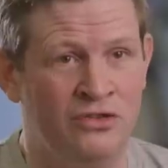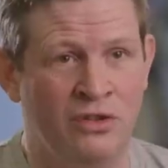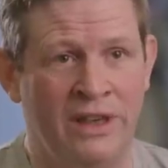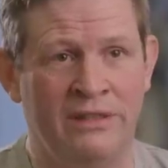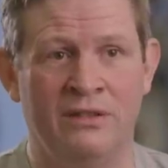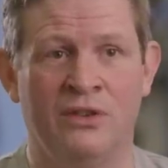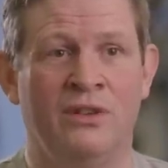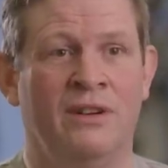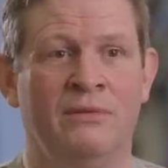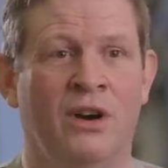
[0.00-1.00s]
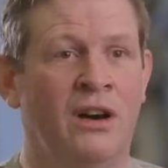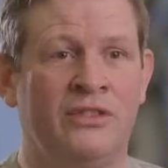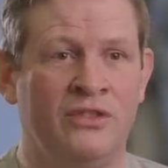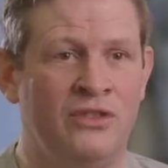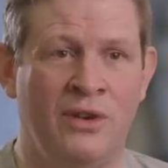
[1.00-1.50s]
in a triathlon. I'm not
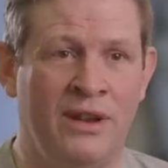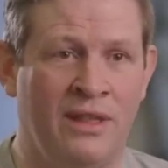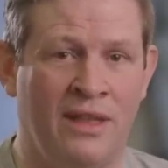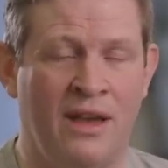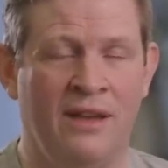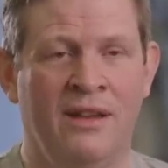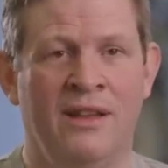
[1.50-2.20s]
asking to do any of that.